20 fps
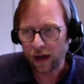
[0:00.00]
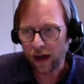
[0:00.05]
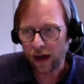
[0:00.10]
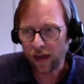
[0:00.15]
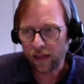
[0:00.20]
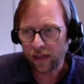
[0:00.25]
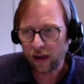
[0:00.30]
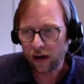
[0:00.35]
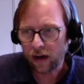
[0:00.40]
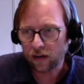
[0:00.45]

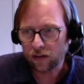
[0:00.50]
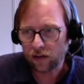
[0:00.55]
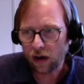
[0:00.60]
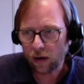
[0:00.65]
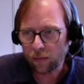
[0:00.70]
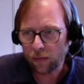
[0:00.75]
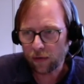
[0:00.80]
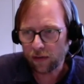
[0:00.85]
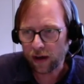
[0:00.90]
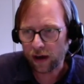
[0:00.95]
And then on
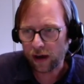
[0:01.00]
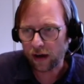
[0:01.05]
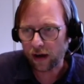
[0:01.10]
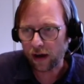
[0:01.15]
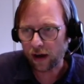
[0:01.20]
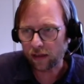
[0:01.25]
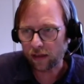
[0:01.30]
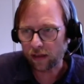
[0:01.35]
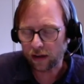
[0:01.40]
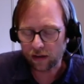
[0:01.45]
top of that,
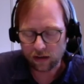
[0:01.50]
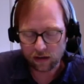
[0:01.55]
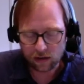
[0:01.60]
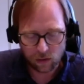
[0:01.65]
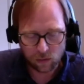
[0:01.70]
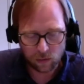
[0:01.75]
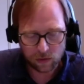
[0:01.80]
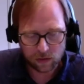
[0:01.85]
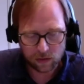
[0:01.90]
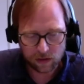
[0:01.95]
I think, you
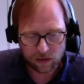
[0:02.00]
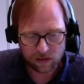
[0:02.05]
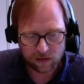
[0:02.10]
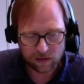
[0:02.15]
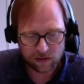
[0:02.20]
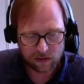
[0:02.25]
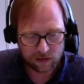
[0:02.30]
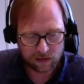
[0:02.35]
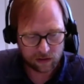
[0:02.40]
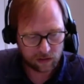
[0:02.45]
know, with
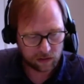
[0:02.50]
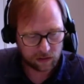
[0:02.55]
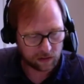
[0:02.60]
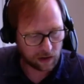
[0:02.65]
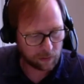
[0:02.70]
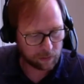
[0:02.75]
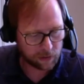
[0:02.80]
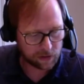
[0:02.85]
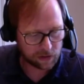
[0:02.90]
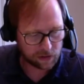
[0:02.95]
these
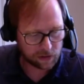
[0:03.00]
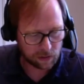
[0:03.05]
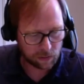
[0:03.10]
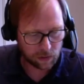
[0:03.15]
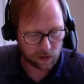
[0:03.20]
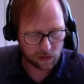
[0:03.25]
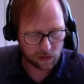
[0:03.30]
temperatures that we're